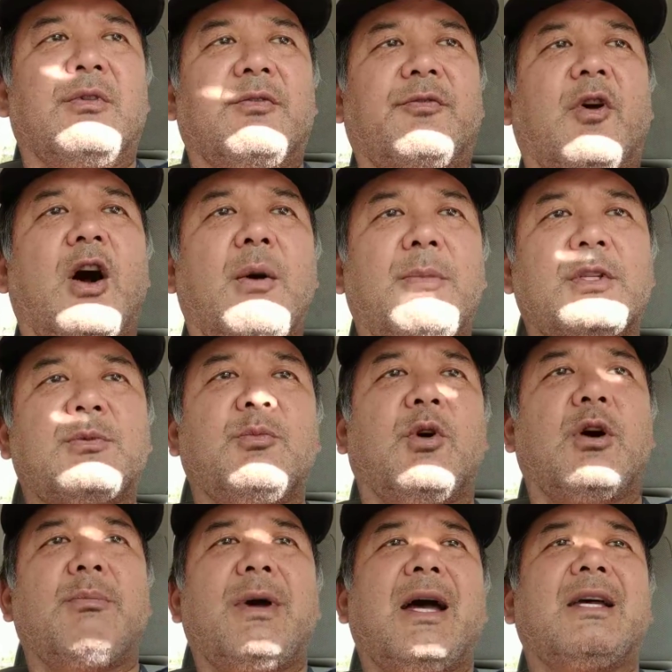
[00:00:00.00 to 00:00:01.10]
for how much
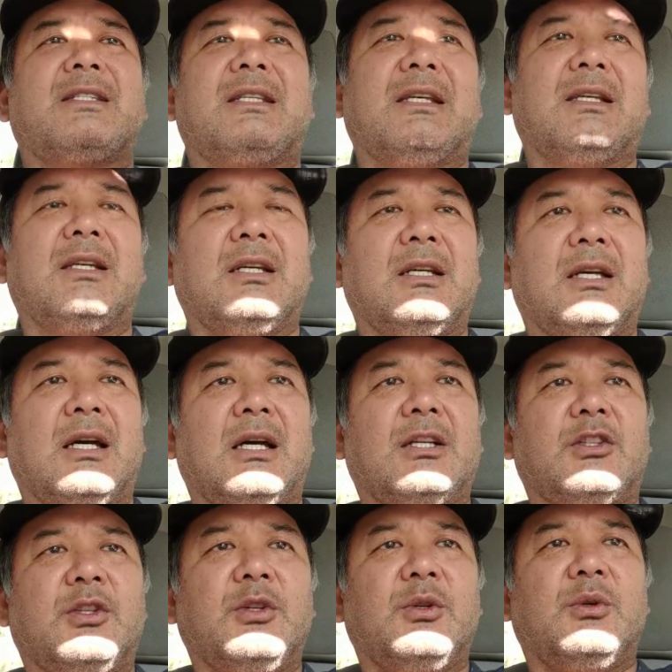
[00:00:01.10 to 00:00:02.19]
more a Mazda
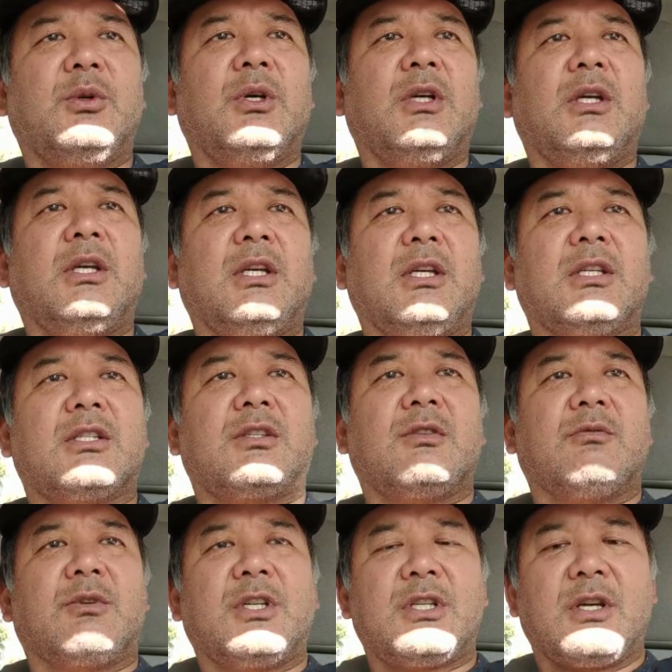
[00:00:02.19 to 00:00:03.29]
2 is
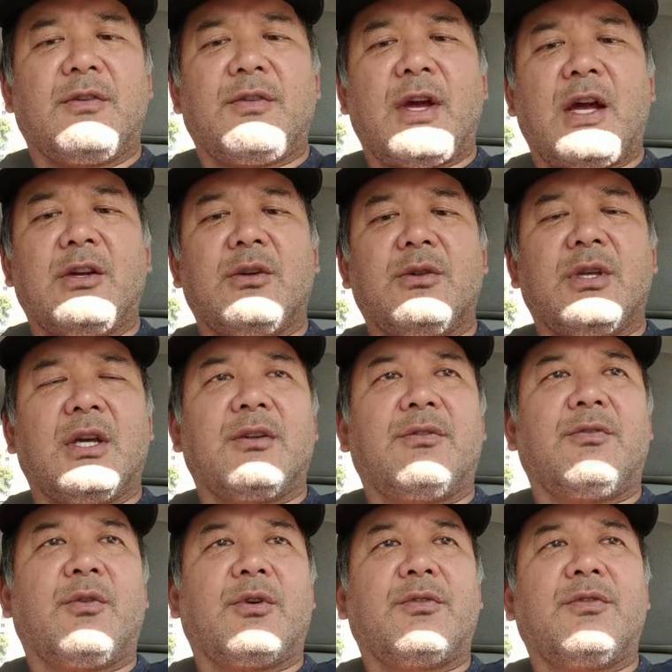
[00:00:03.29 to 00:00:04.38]
resale value than a
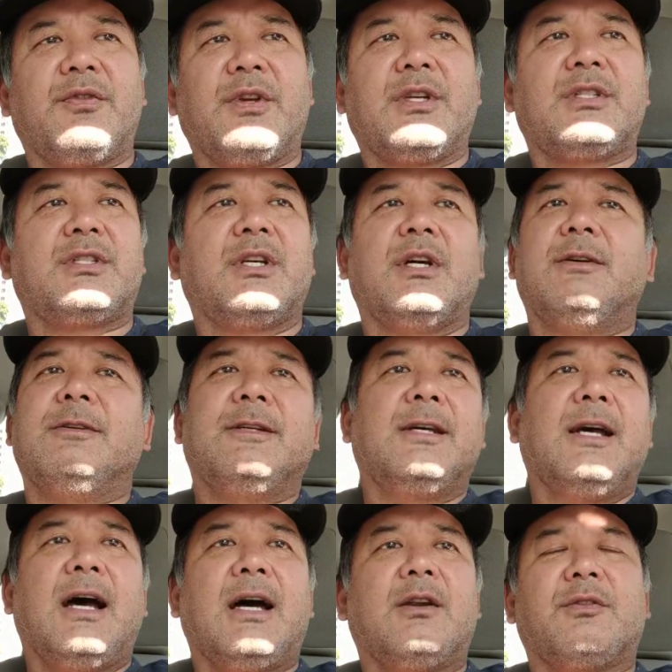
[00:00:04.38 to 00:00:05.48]
Ford Fiesta,
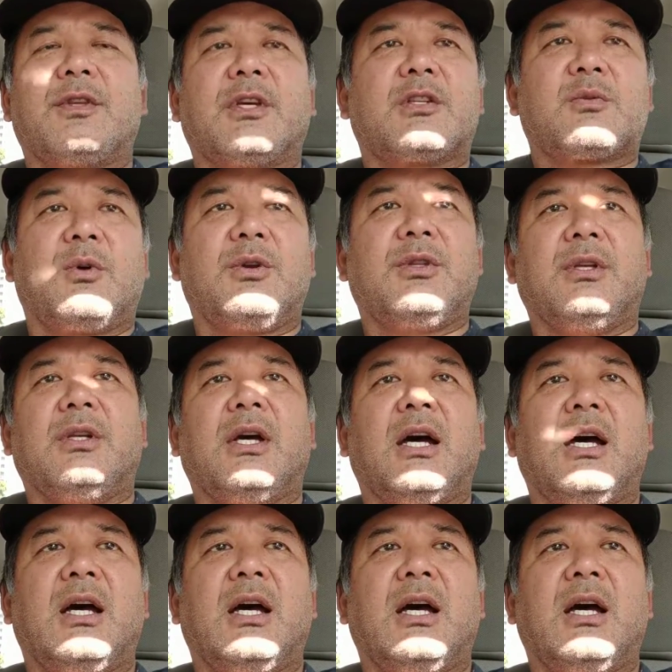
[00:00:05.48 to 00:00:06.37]
I don't think it's worth it.